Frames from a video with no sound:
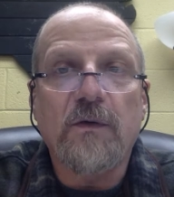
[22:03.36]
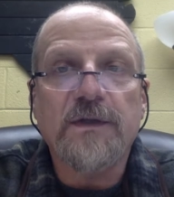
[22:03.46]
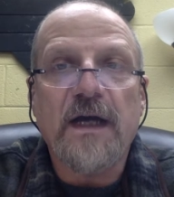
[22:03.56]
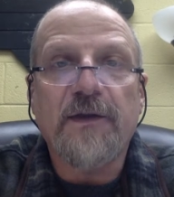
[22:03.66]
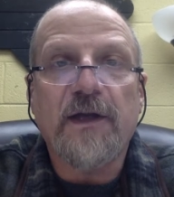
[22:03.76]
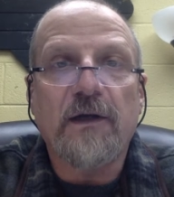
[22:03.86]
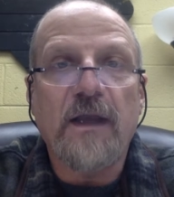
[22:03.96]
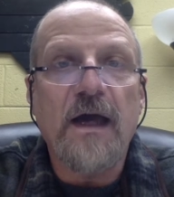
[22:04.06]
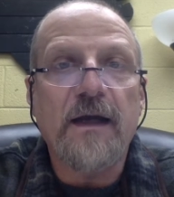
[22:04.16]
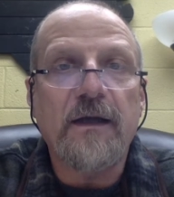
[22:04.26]
South
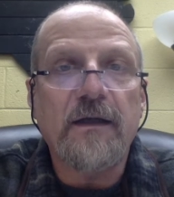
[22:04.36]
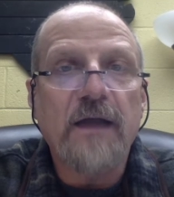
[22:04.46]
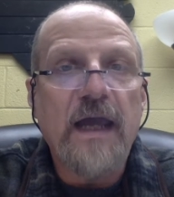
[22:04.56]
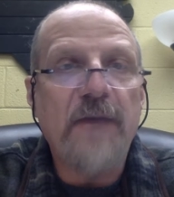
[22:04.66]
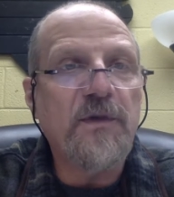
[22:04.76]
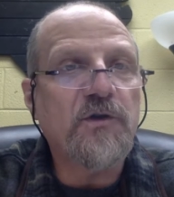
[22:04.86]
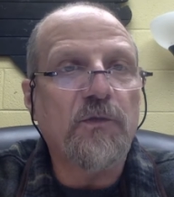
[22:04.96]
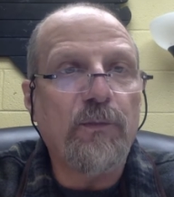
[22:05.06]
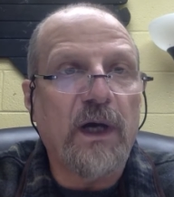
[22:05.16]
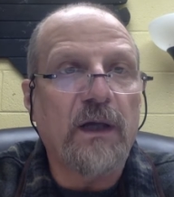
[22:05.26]
Carolina and
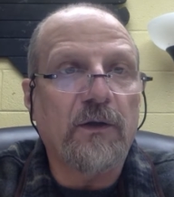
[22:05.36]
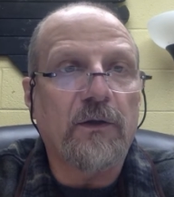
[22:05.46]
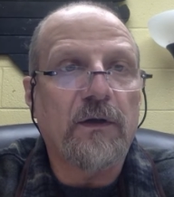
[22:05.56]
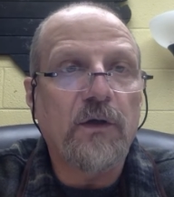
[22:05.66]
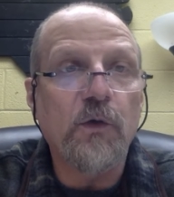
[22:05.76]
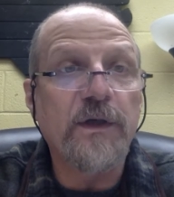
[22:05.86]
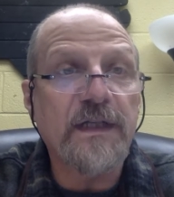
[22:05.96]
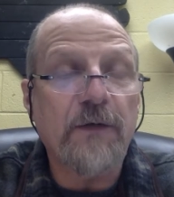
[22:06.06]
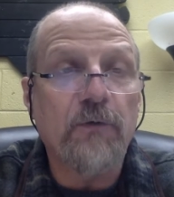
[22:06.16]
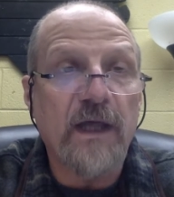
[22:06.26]
Mr. Butler, who
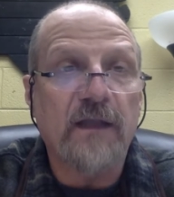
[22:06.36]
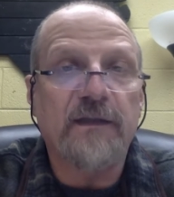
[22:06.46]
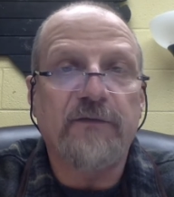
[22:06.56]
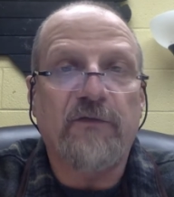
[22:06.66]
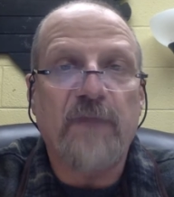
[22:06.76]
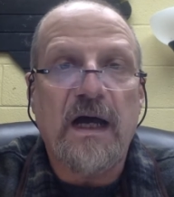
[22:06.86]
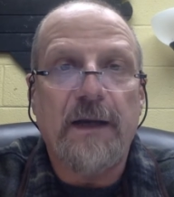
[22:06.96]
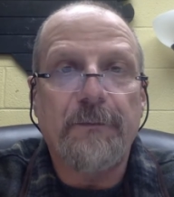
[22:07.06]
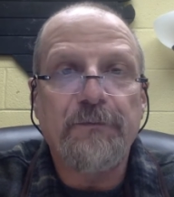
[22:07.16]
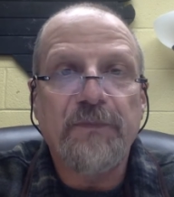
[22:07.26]
is a relative of
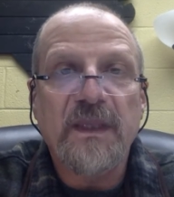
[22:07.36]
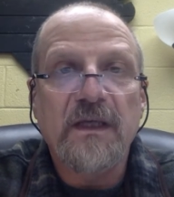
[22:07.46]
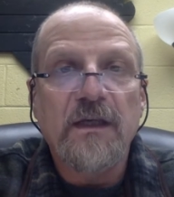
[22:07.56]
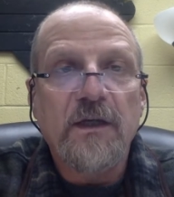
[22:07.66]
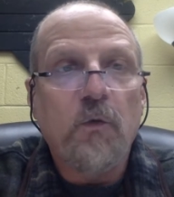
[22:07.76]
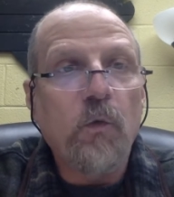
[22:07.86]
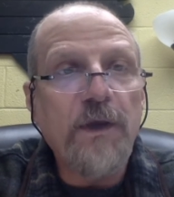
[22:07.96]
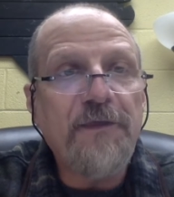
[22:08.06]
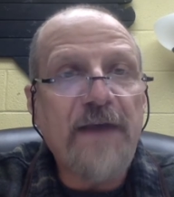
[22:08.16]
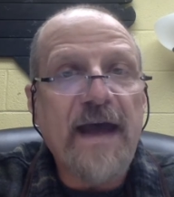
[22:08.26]
mine."
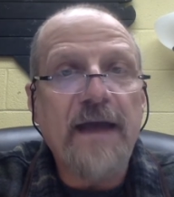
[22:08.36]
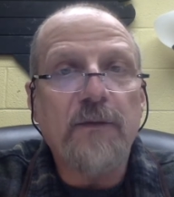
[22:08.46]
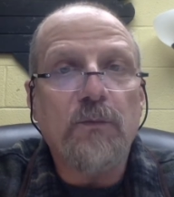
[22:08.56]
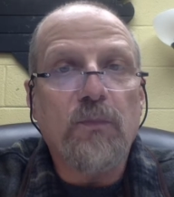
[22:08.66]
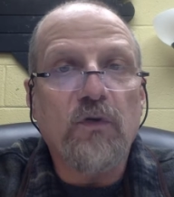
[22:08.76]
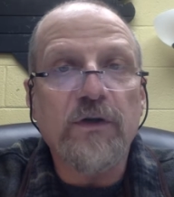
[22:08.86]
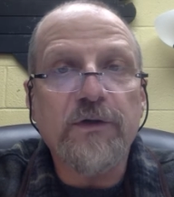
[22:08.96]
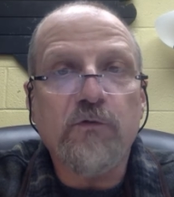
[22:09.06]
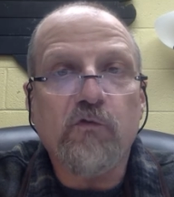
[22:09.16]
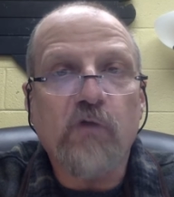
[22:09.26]
With that,
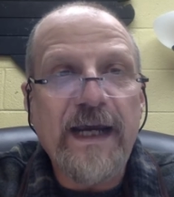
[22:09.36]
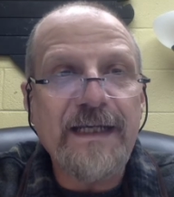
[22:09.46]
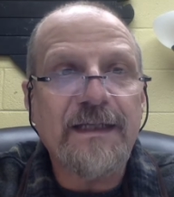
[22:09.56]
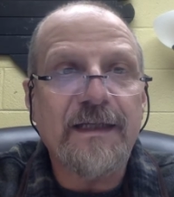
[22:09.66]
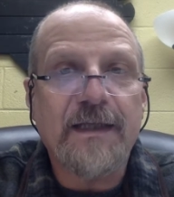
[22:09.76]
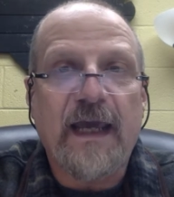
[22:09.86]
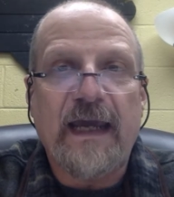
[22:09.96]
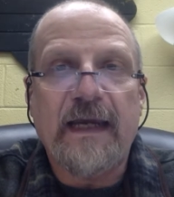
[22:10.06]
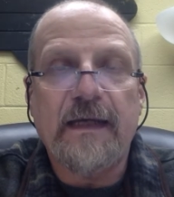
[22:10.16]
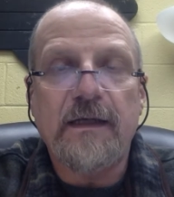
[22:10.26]
Brooks raised his
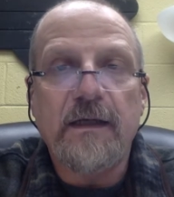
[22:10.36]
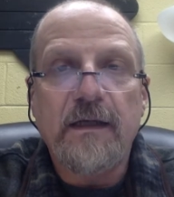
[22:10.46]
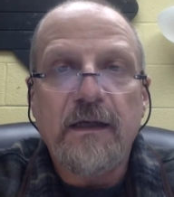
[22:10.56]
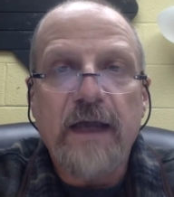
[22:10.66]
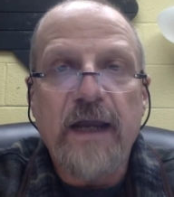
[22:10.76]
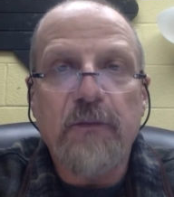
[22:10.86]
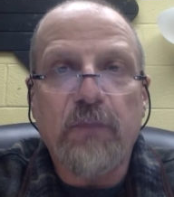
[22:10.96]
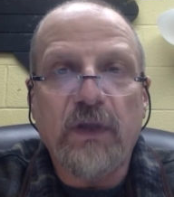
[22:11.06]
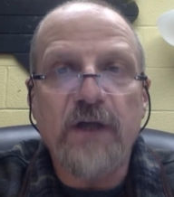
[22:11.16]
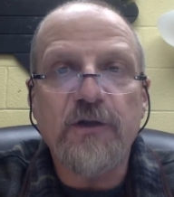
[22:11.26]
cane and
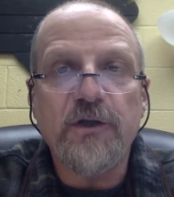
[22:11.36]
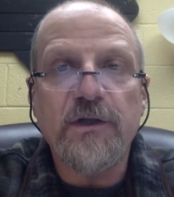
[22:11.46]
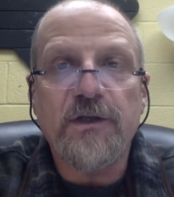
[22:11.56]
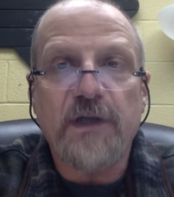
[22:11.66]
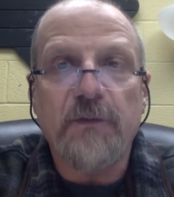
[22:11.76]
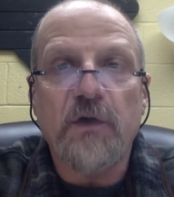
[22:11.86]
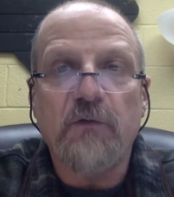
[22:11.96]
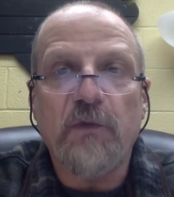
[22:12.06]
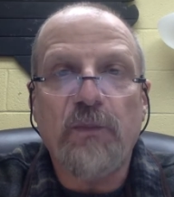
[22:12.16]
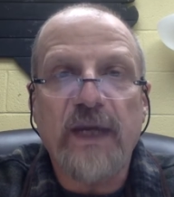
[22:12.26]
bludgeoned Sumner
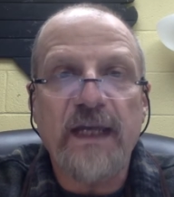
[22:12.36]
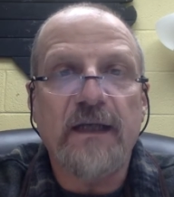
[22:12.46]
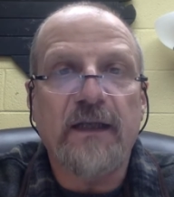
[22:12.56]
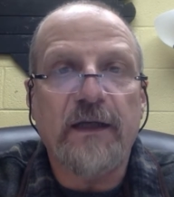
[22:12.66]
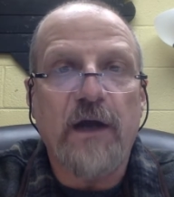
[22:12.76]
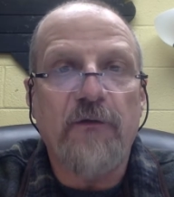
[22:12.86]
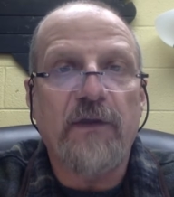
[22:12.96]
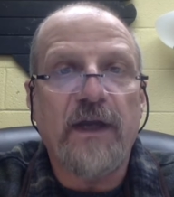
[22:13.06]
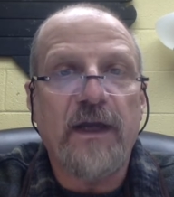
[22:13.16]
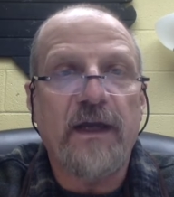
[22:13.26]
repeatedly over
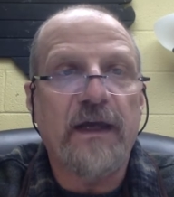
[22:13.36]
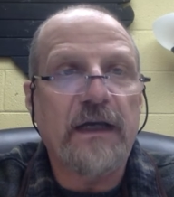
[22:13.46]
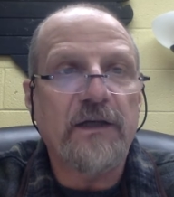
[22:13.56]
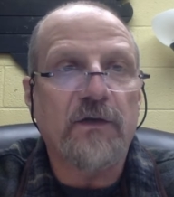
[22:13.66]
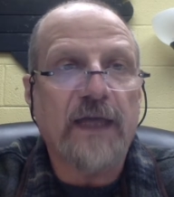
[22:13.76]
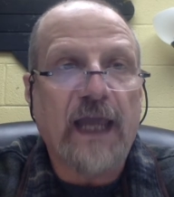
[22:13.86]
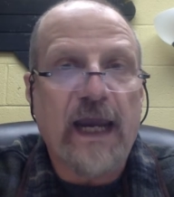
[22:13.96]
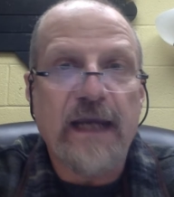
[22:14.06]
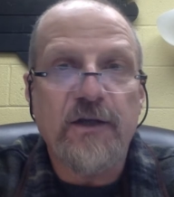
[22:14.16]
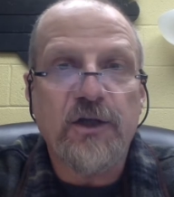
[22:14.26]
the head until the
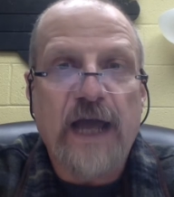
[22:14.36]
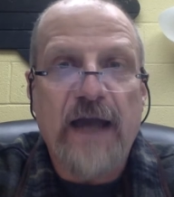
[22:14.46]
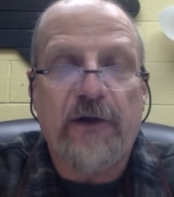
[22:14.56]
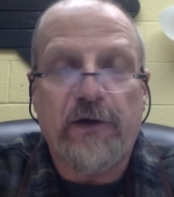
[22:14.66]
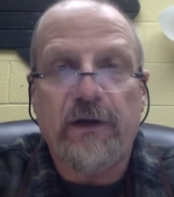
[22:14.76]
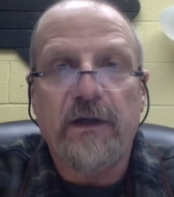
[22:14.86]
cane shattered.